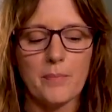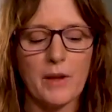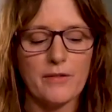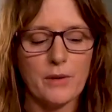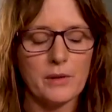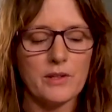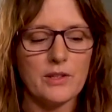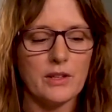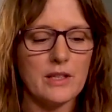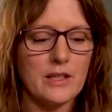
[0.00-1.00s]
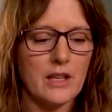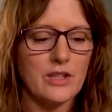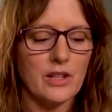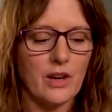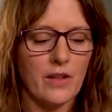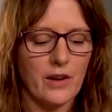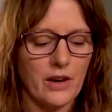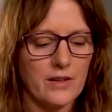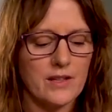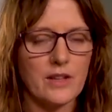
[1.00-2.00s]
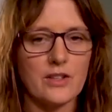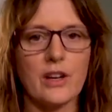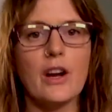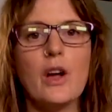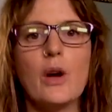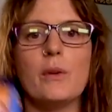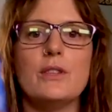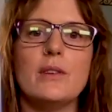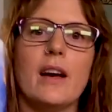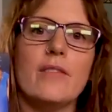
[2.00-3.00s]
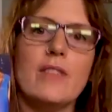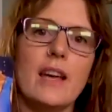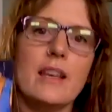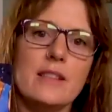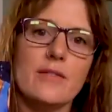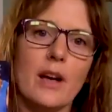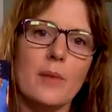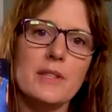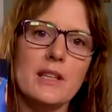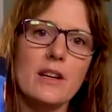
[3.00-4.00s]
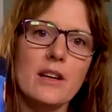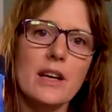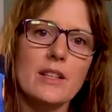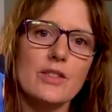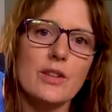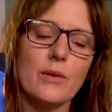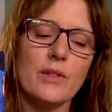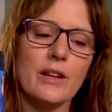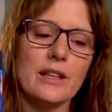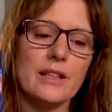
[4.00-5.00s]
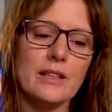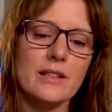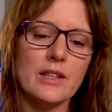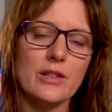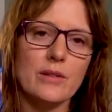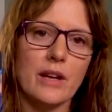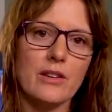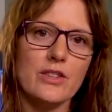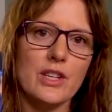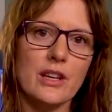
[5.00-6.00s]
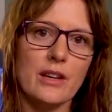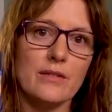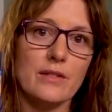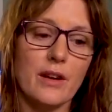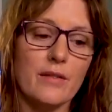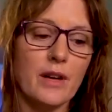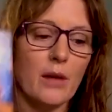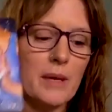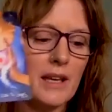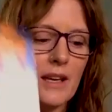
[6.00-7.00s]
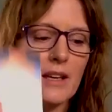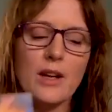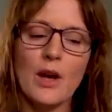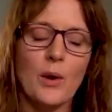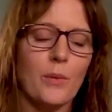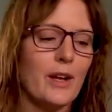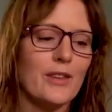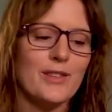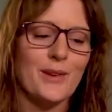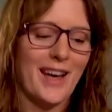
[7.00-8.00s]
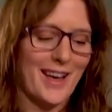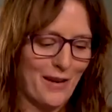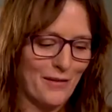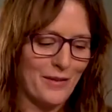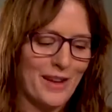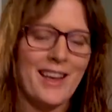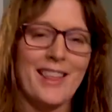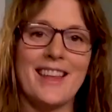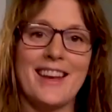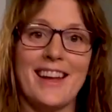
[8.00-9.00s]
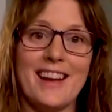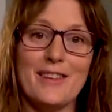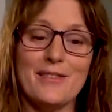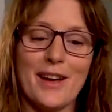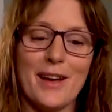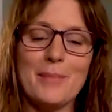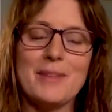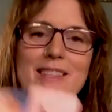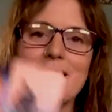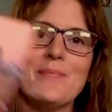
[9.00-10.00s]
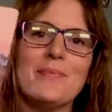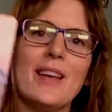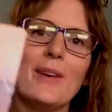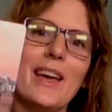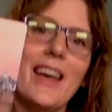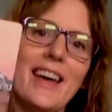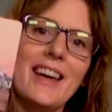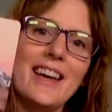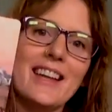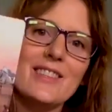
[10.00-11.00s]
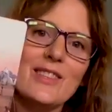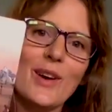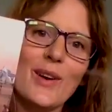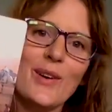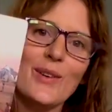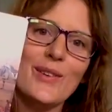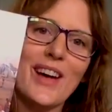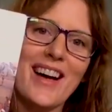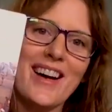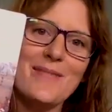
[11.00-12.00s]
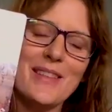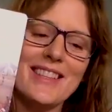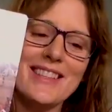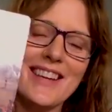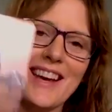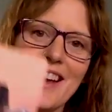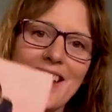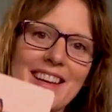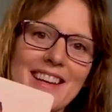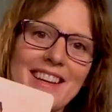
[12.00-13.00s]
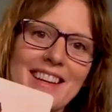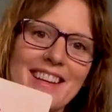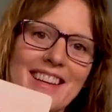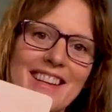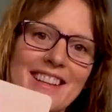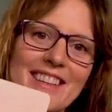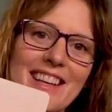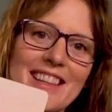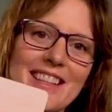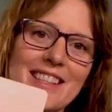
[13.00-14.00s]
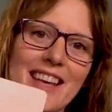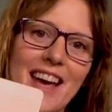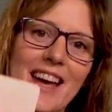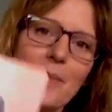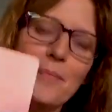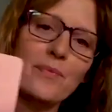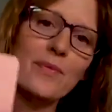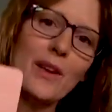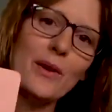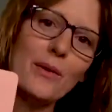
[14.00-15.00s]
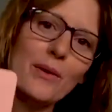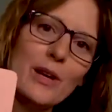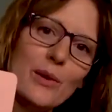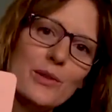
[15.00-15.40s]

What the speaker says: focus your intention on the heart center. We do have the Ace of Cups here, and so there is a new energy of love coming in. We also have the Knight of Cups, okay? And so this guy, look at this guy, Rico